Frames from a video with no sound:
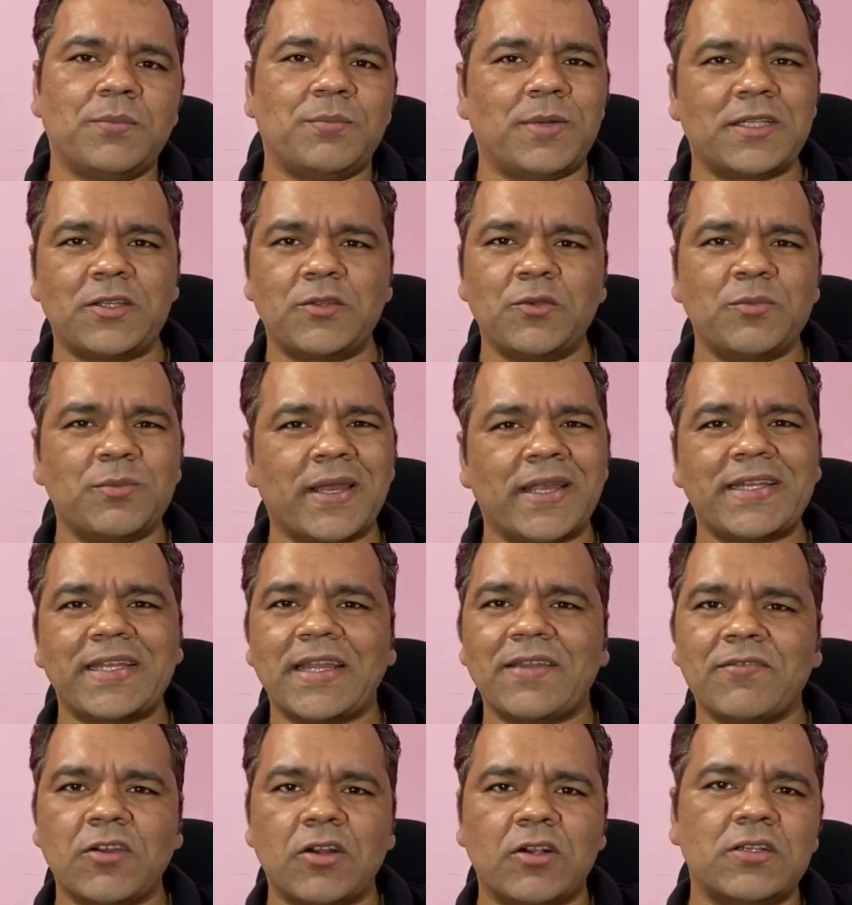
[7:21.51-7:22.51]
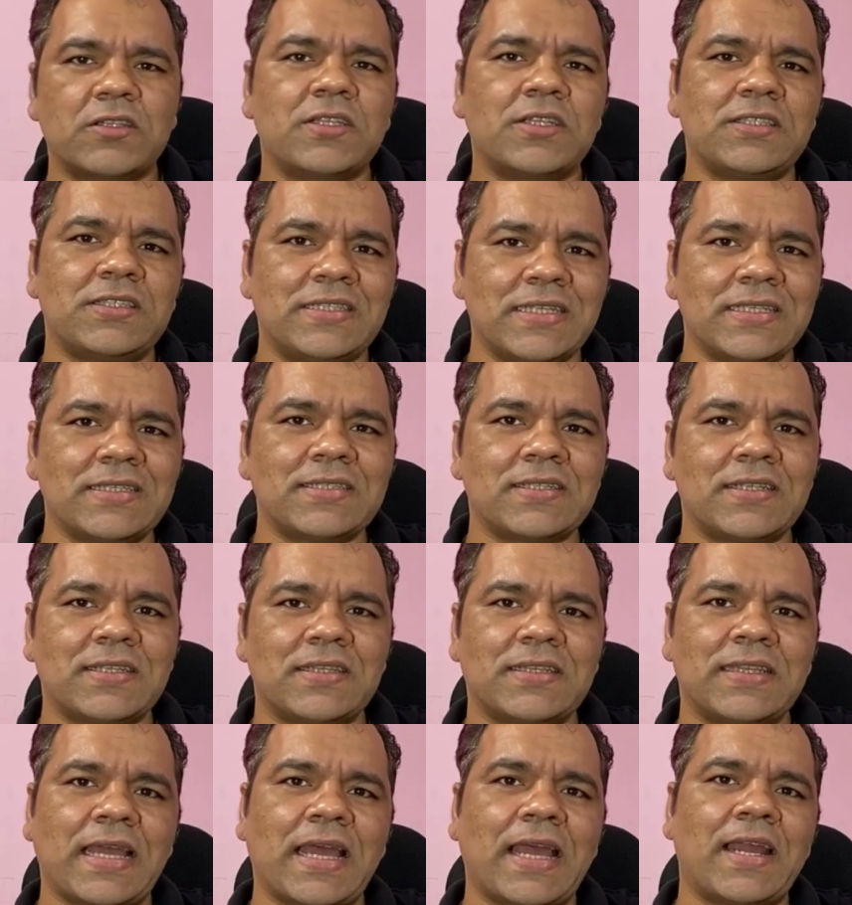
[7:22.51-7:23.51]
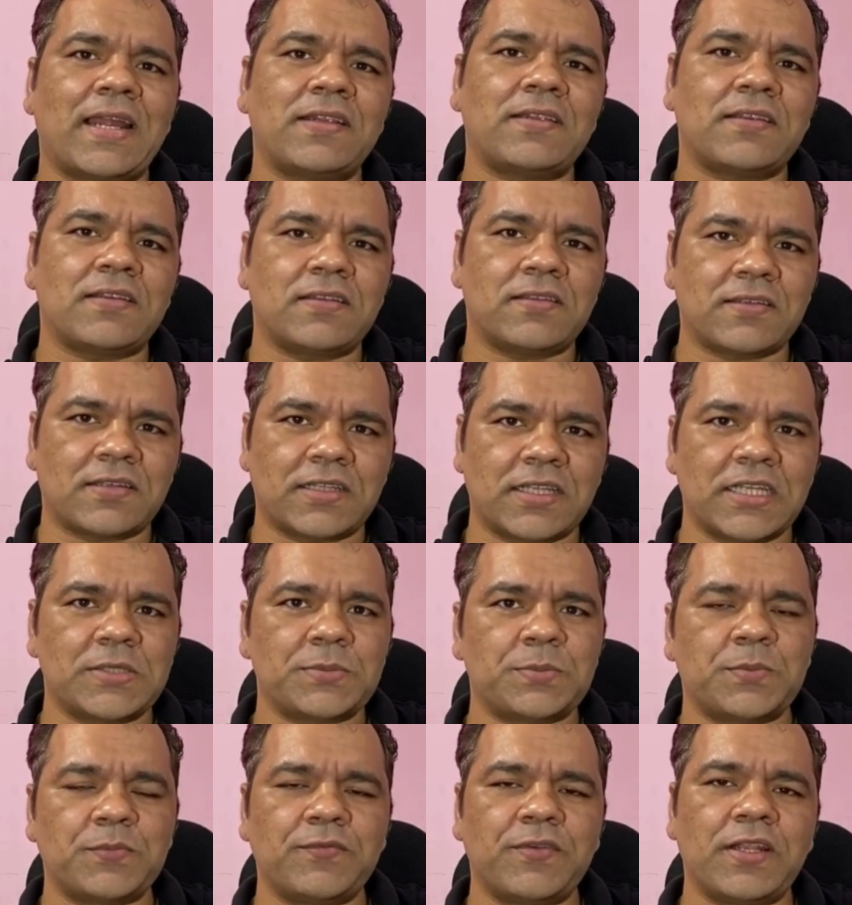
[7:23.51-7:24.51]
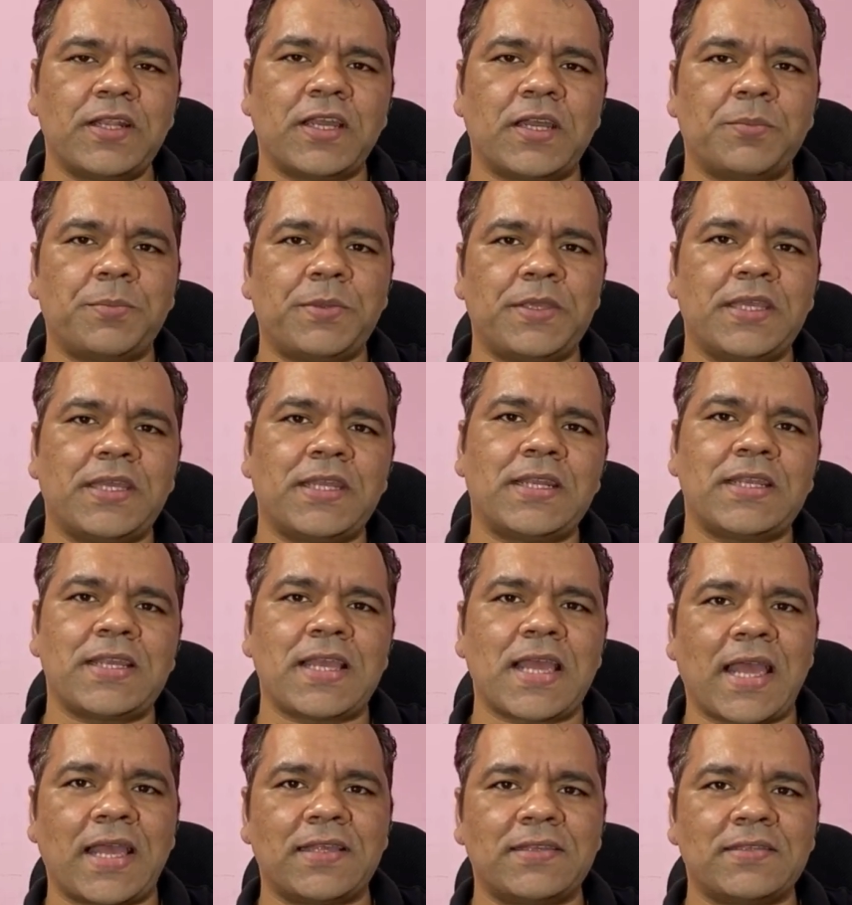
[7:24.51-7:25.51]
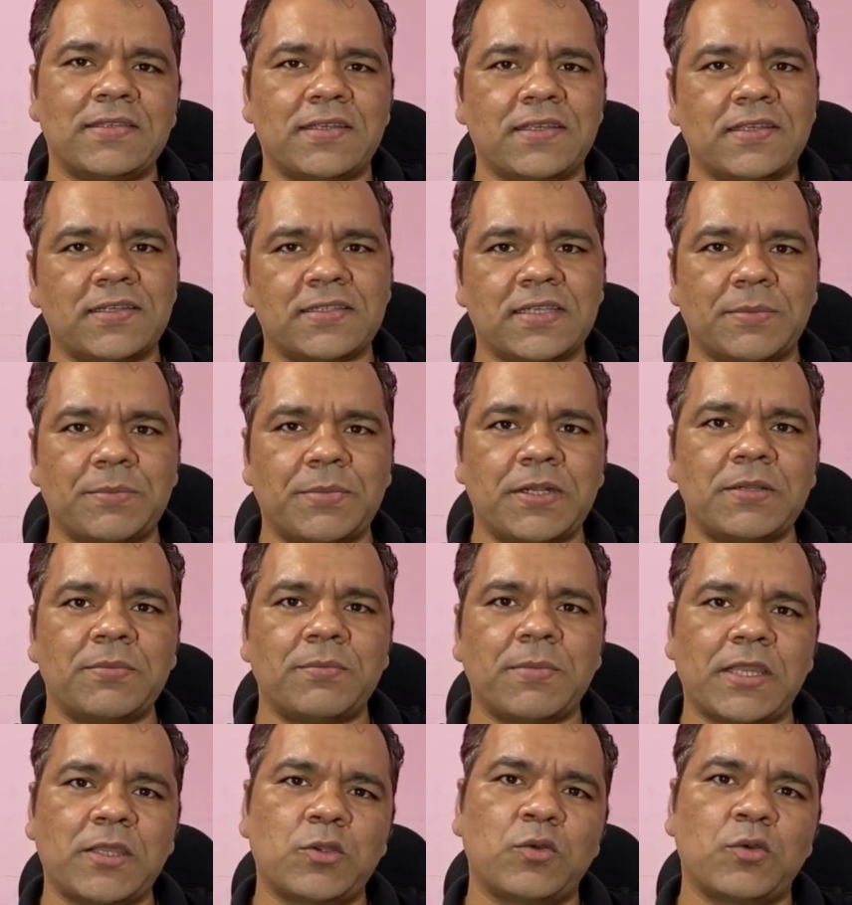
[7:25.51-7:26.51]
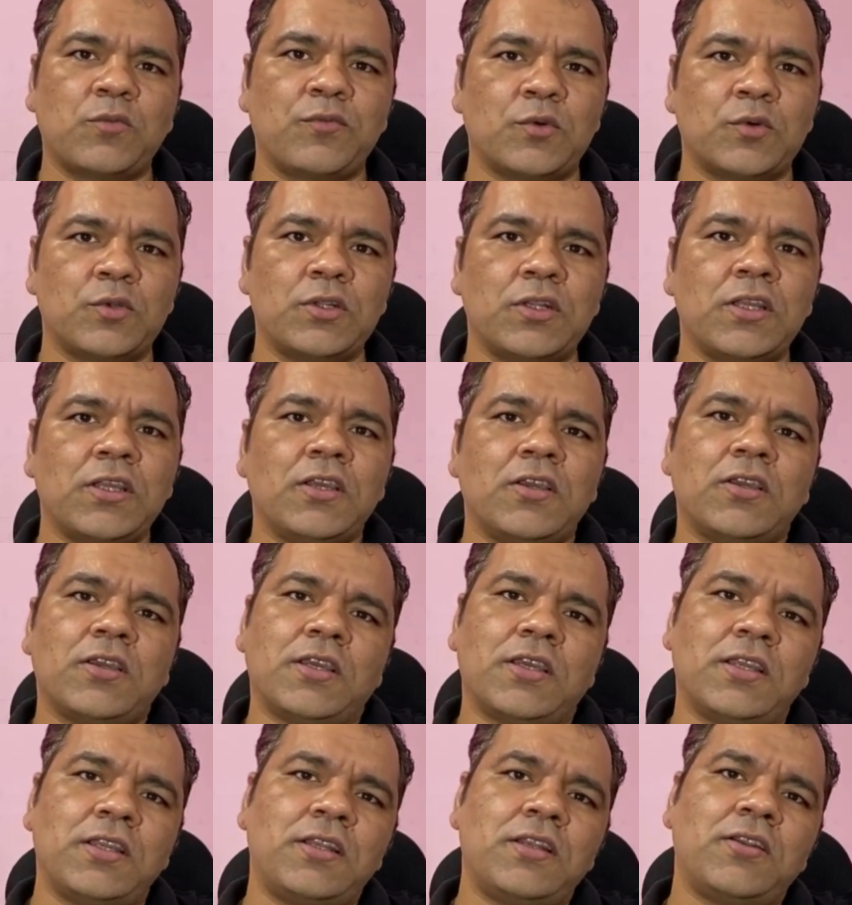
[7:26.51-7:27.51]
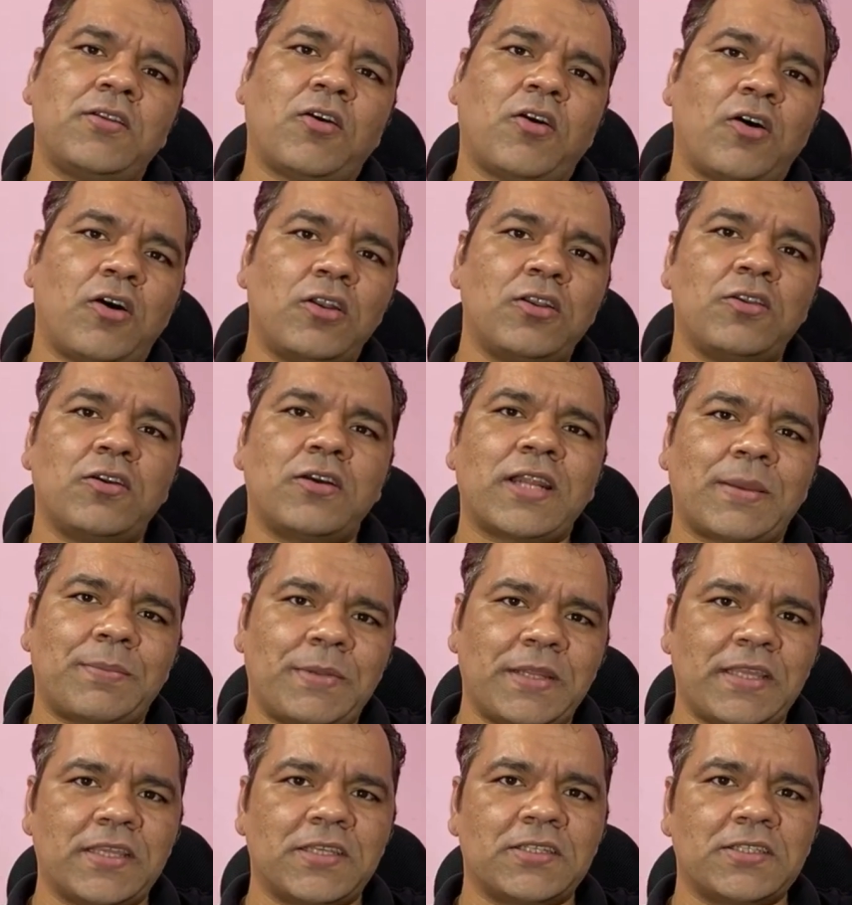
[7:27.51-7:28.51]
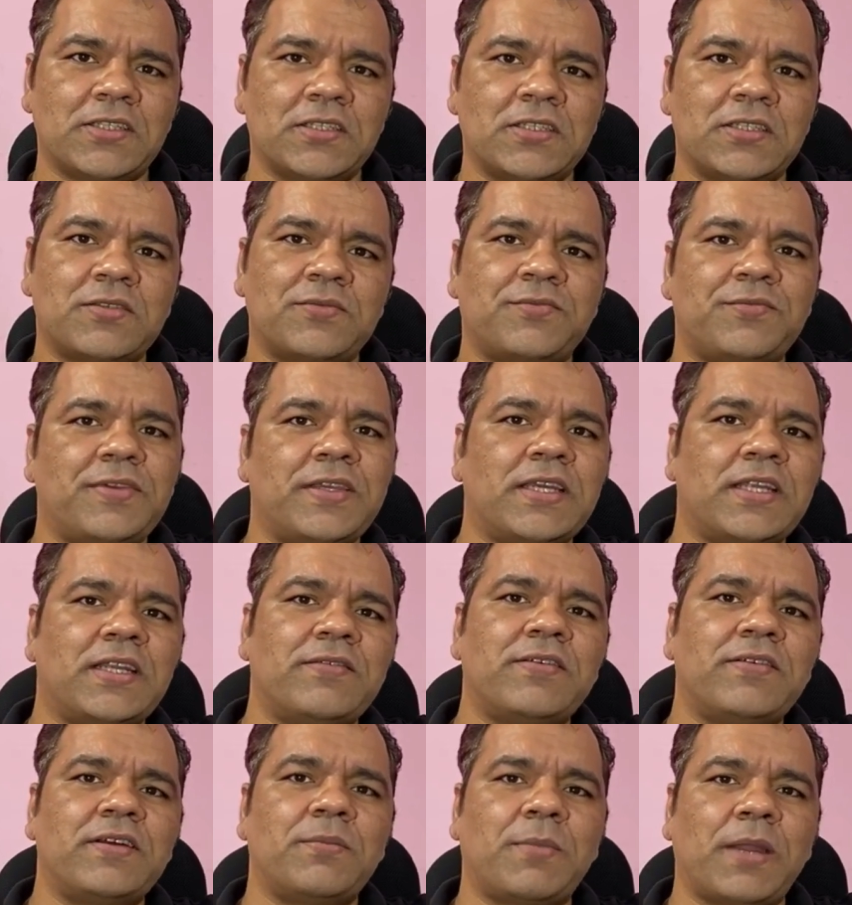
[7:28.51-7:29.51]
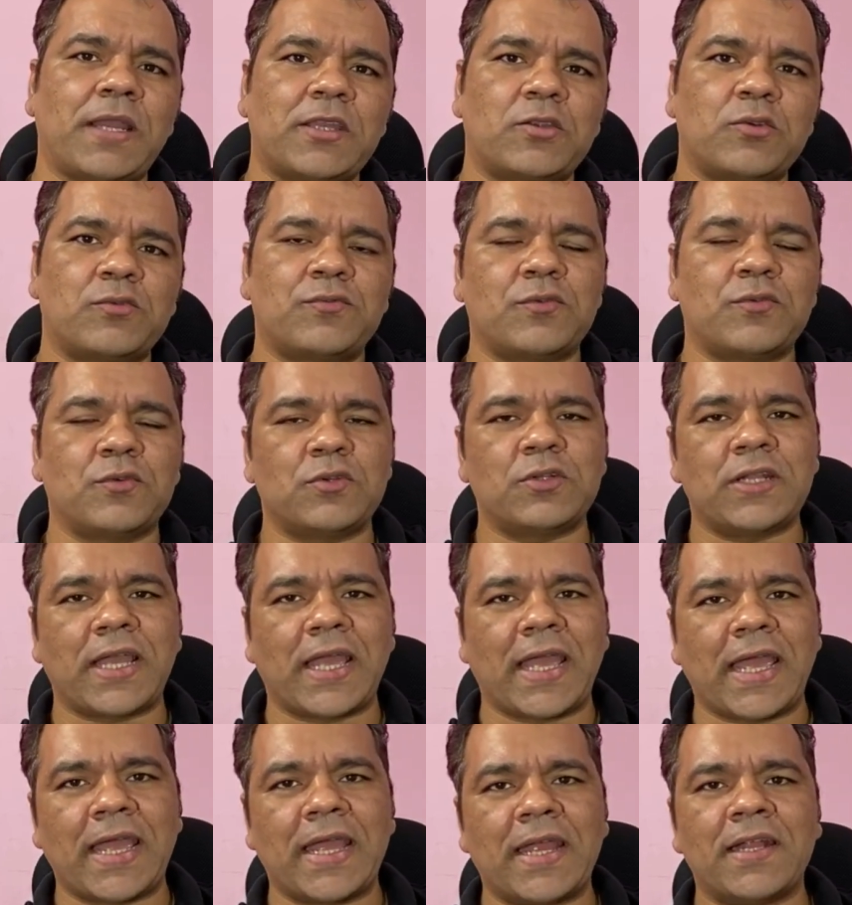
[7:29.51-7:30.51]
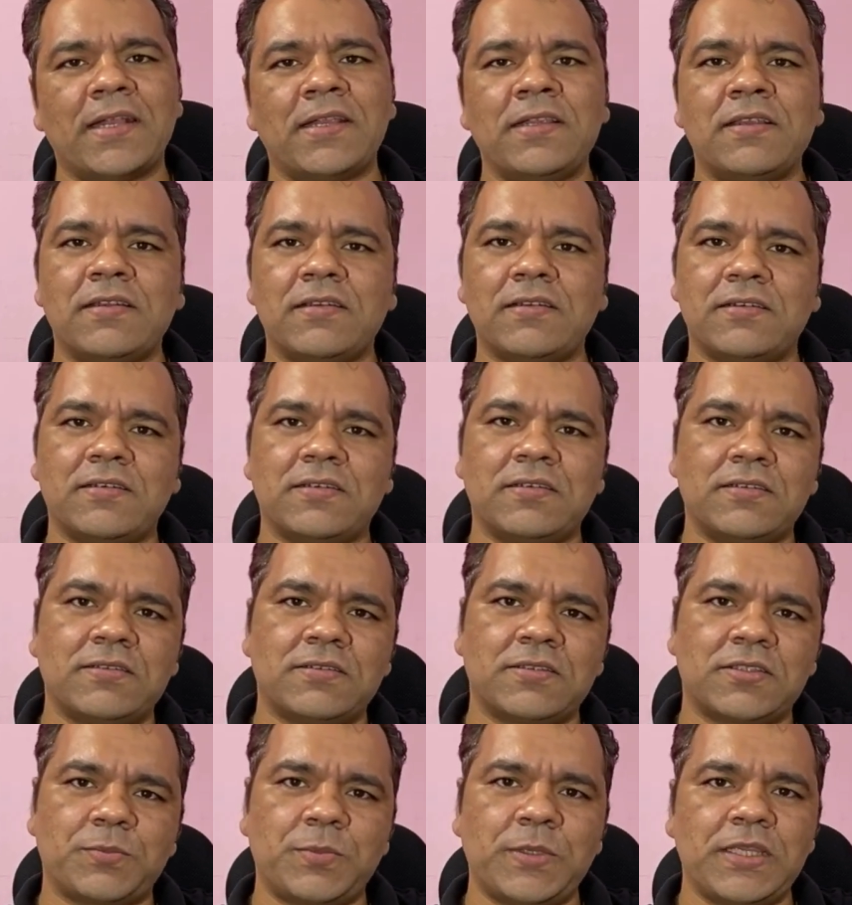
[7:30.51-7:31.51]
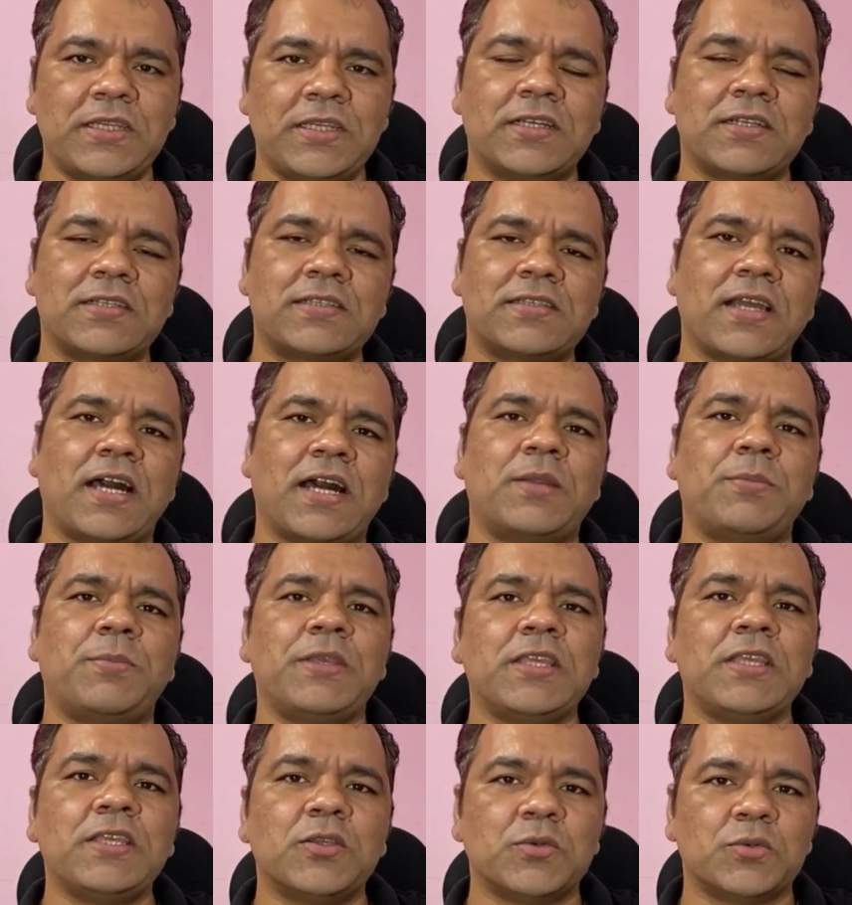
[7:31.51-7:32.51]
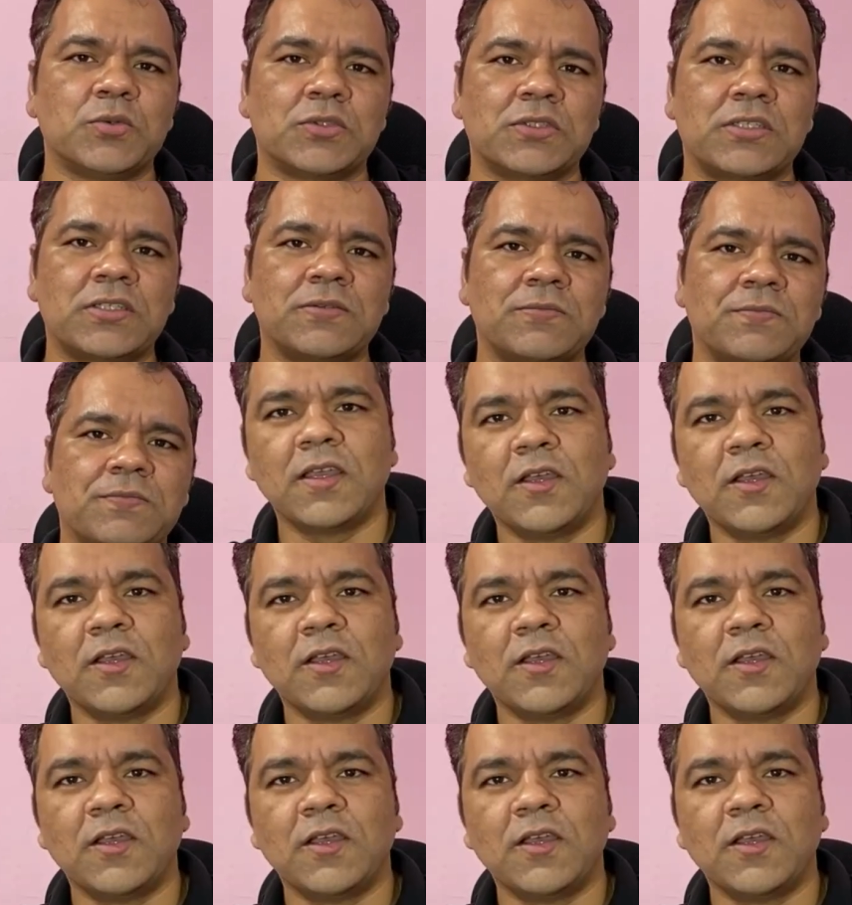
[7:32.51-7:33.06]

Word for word: but you might have got the gist that Krisp will appear as a separate microphone in all your applications wherever microphone and uh, speakers are being used.